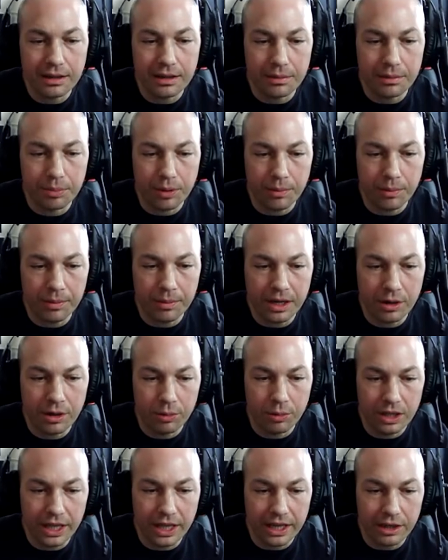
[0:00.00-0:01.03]
Premiere
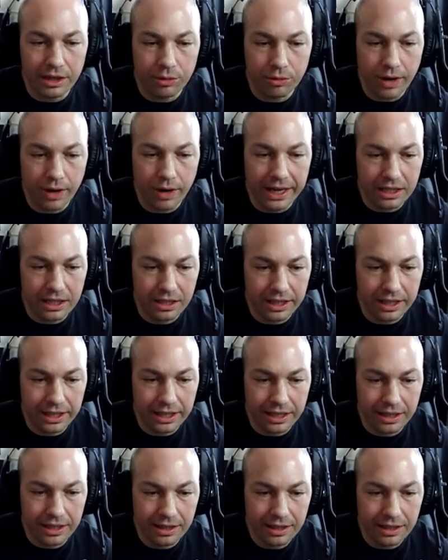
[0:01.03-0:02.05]
will let you right
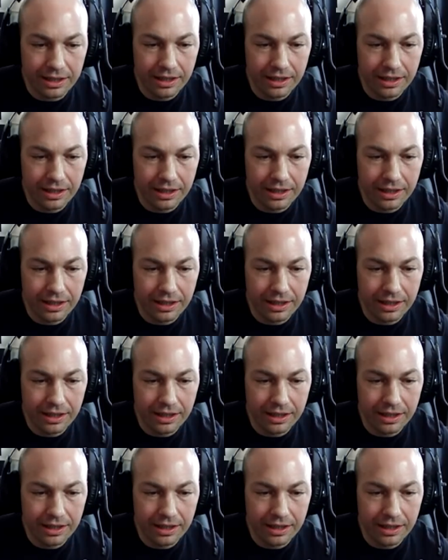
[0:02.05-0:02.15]
click